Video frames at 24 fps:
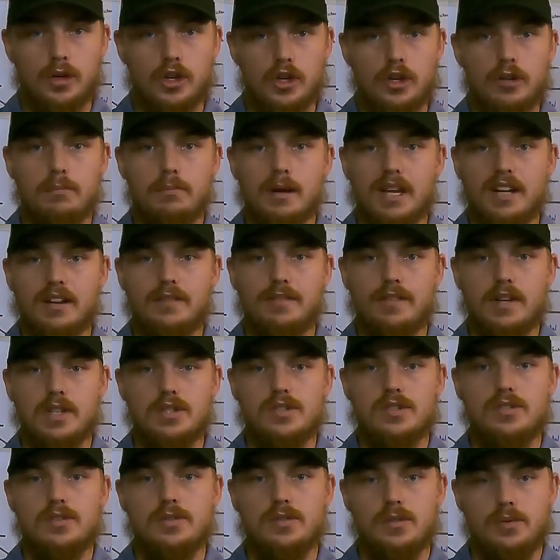good
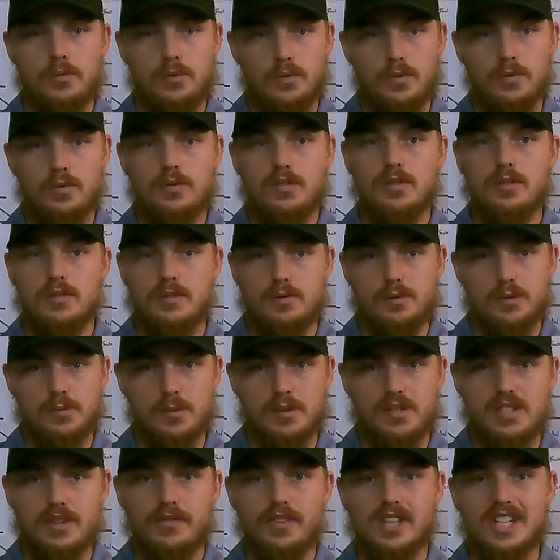benefits to
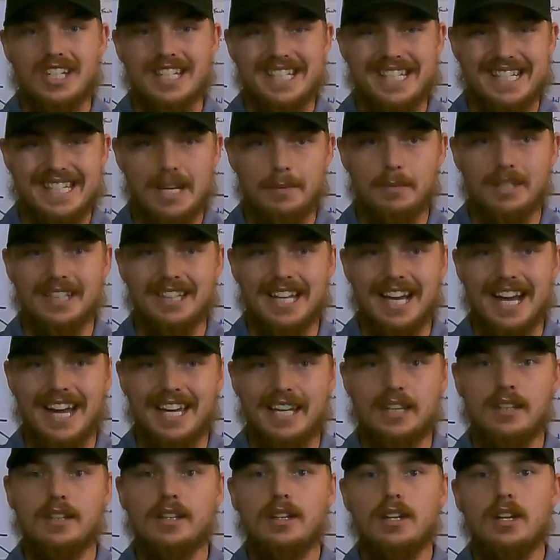specific
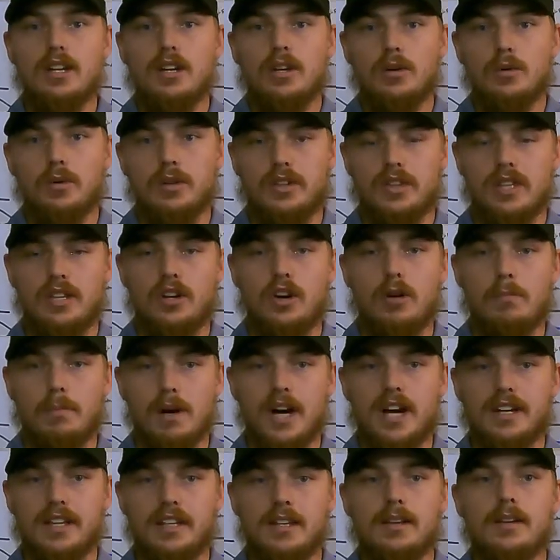stimuli within our
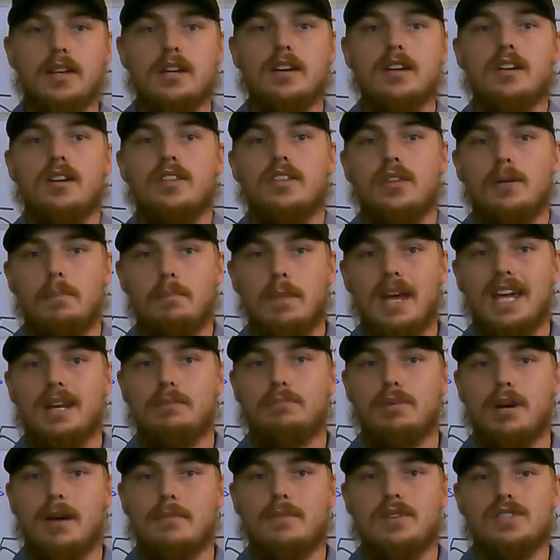body. The
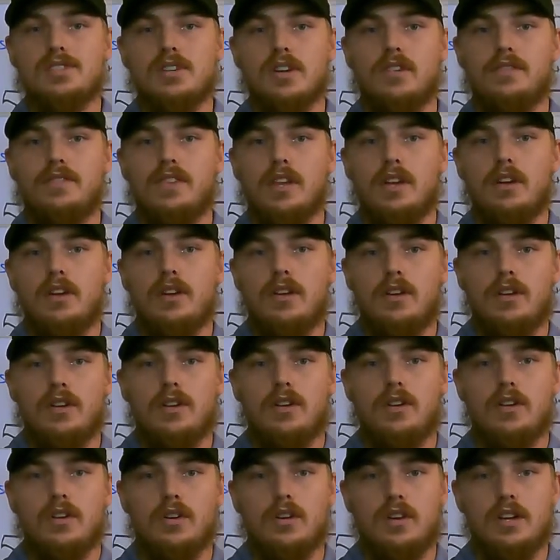main premise of the
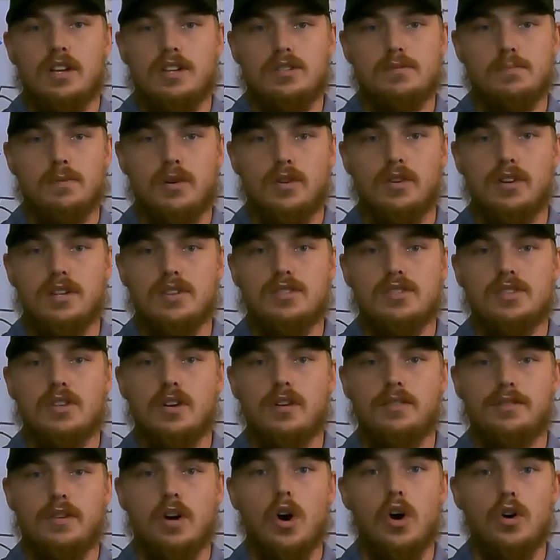experience
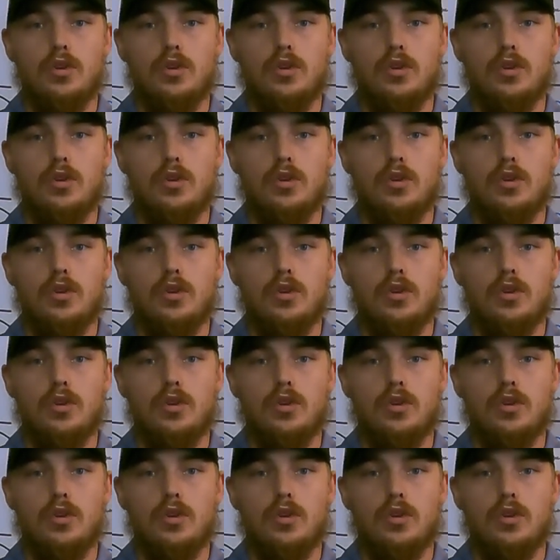of